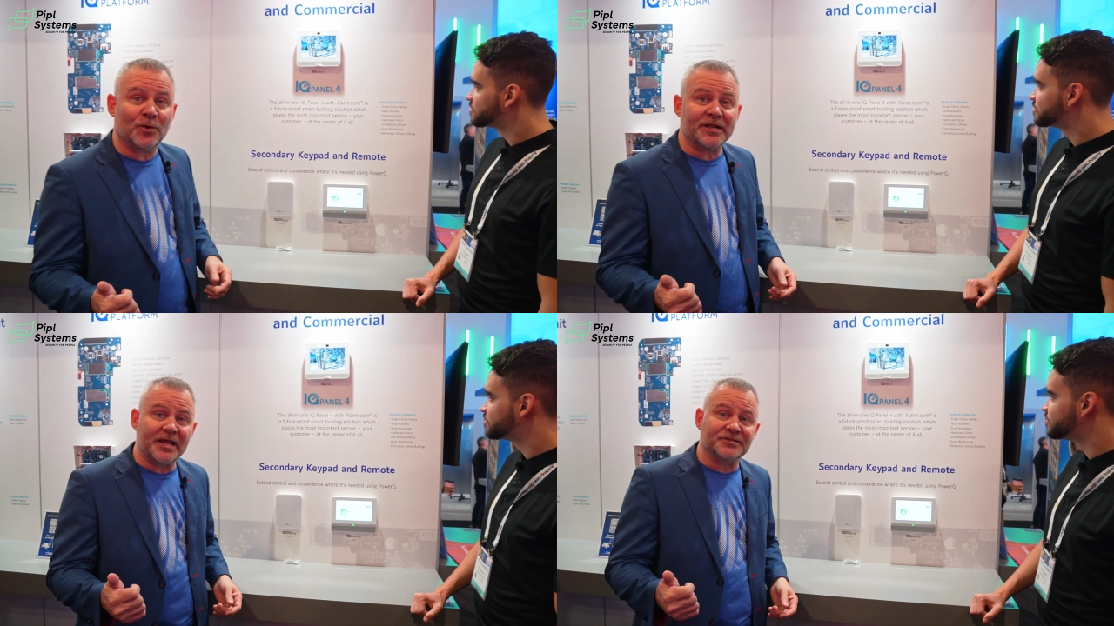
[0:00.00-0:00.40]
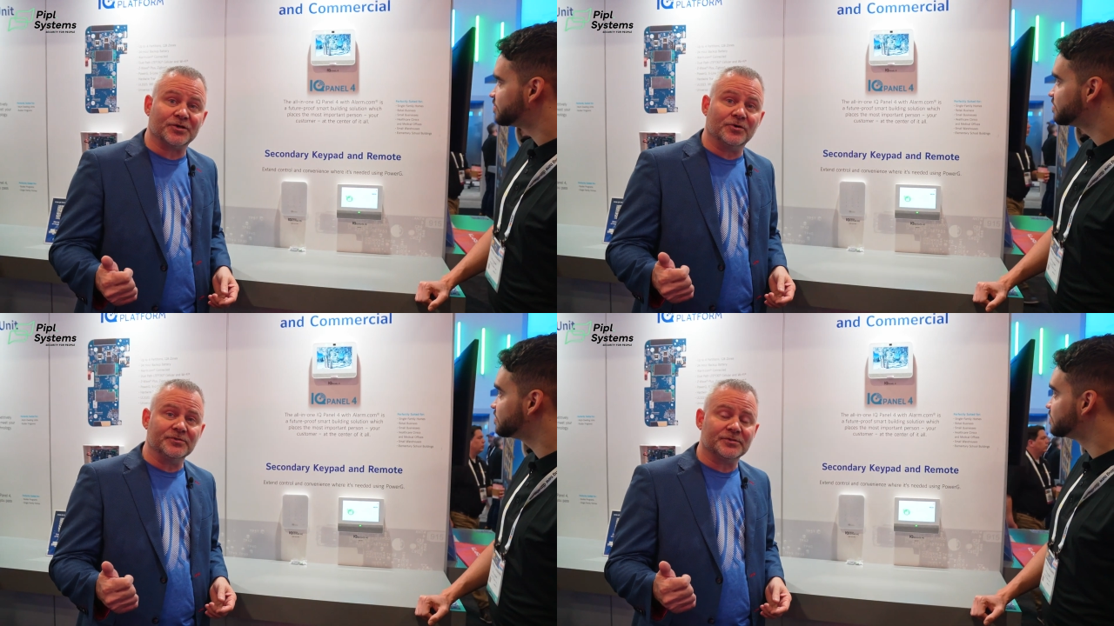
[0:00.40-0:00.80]
Speaker 1: twenty-eight
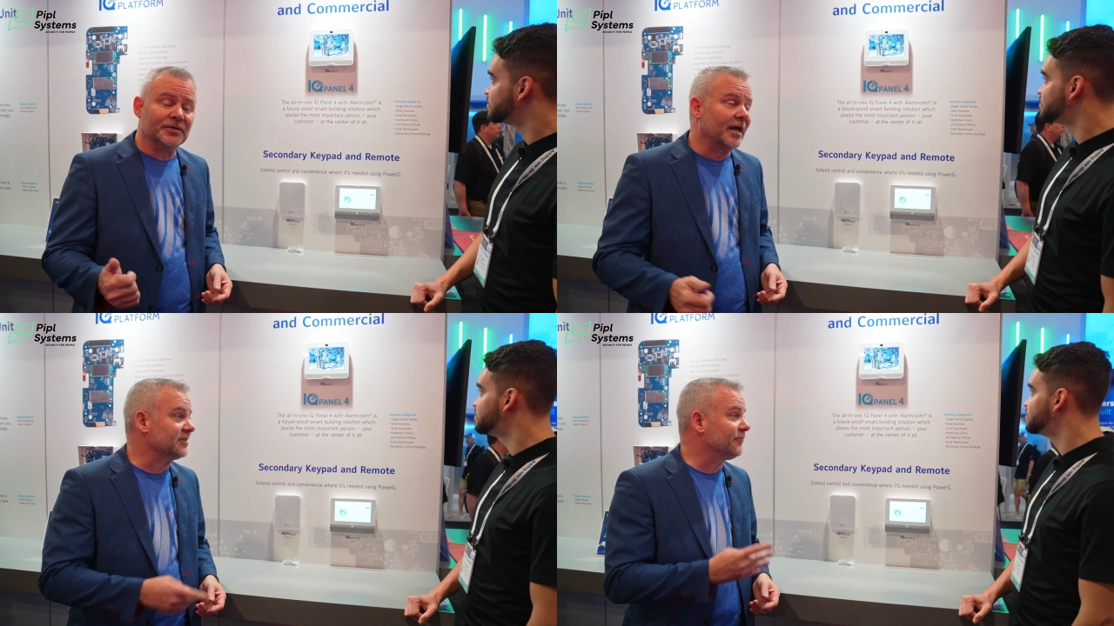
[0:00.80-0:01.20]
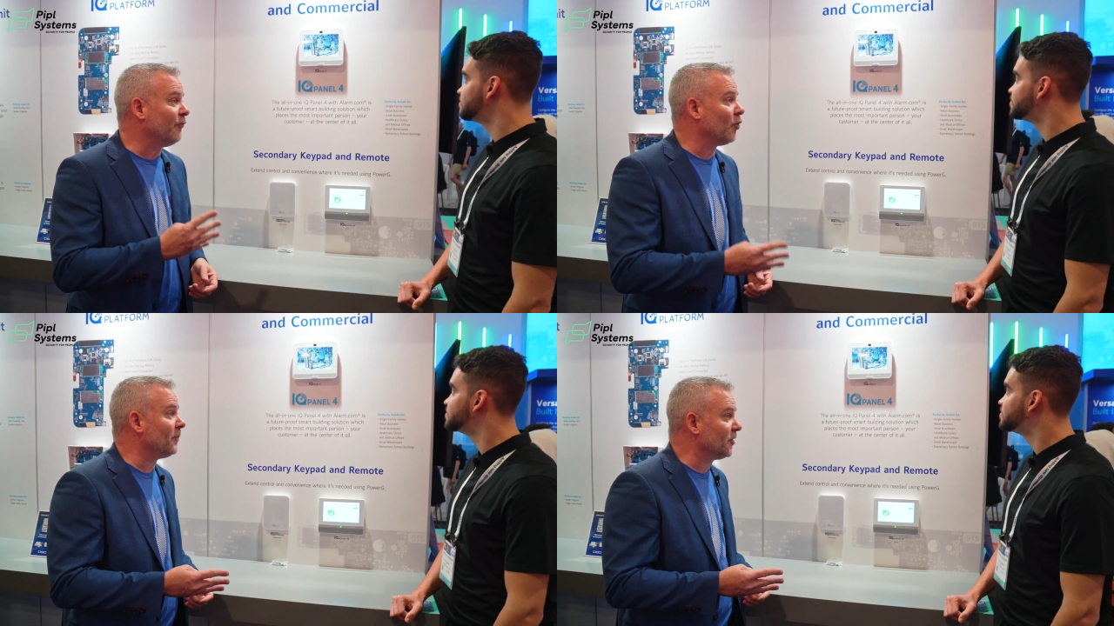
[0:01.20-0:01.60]
zones, has
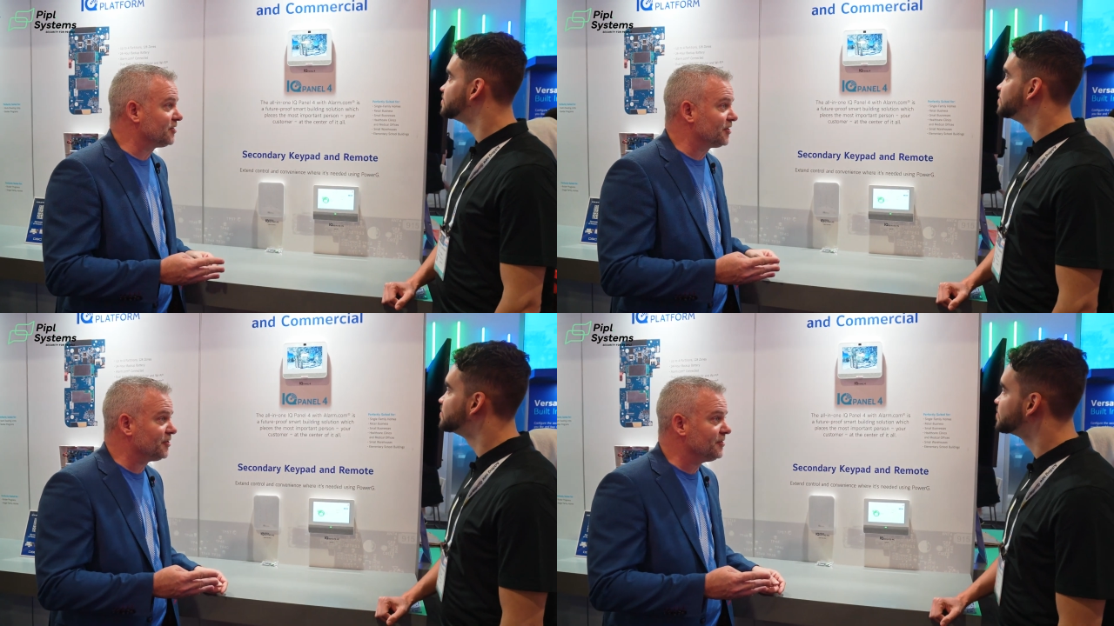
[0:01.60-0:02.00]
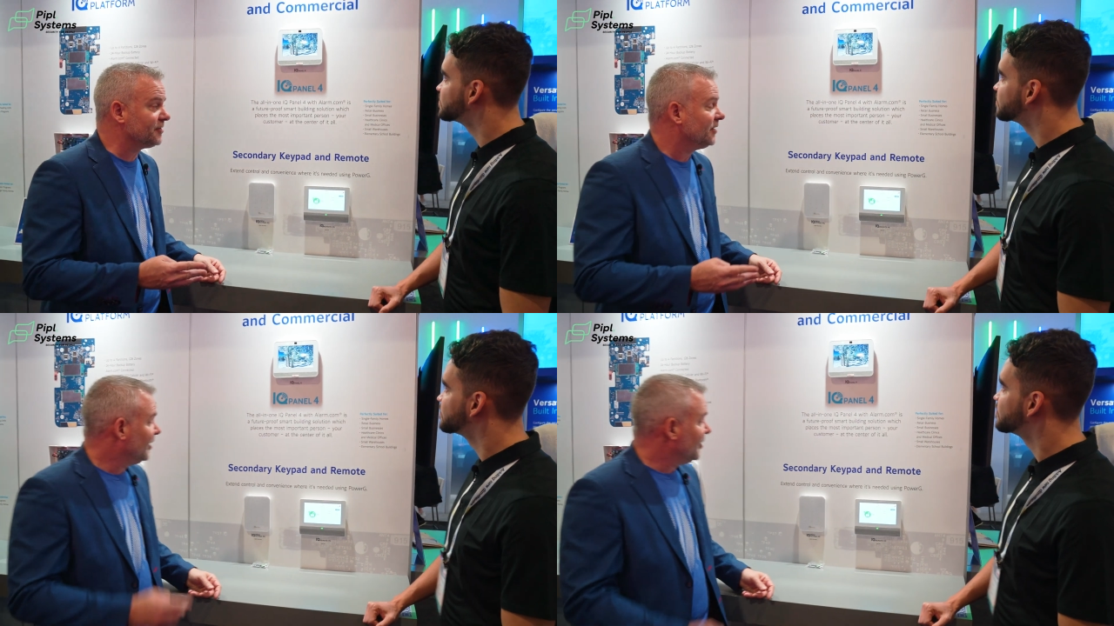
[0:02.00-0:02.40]
four partitions.
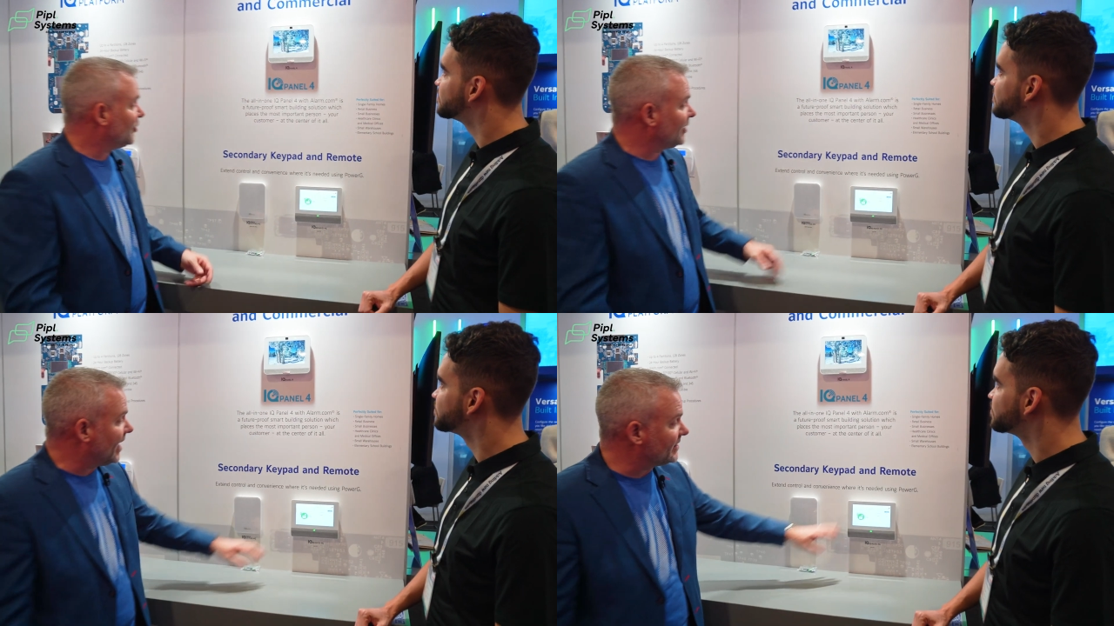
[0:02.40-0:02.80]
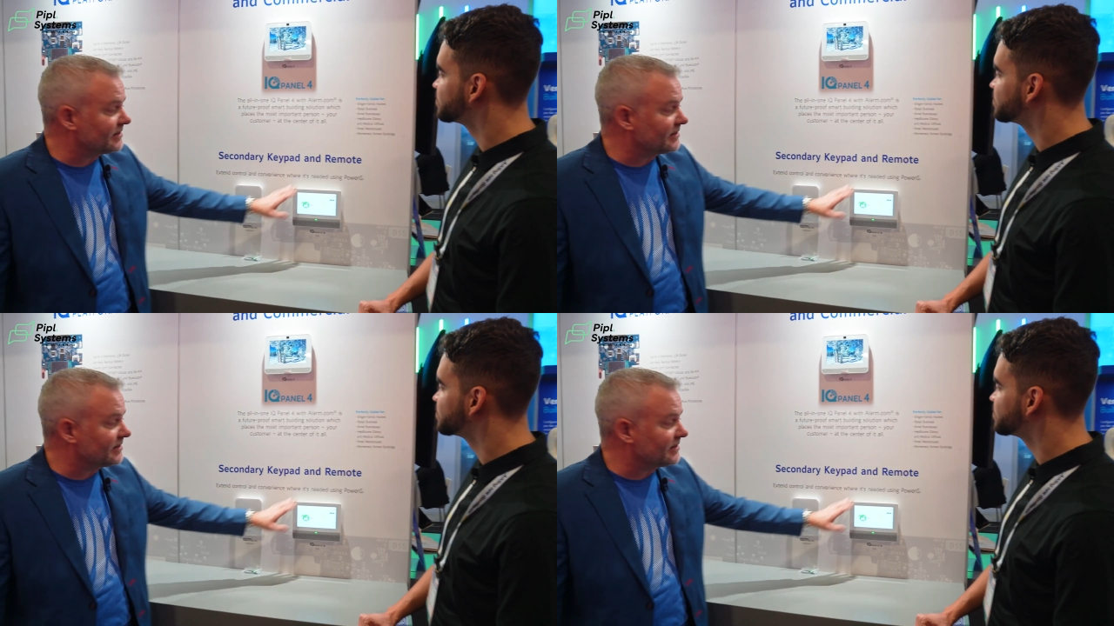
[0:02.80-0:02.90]
You can add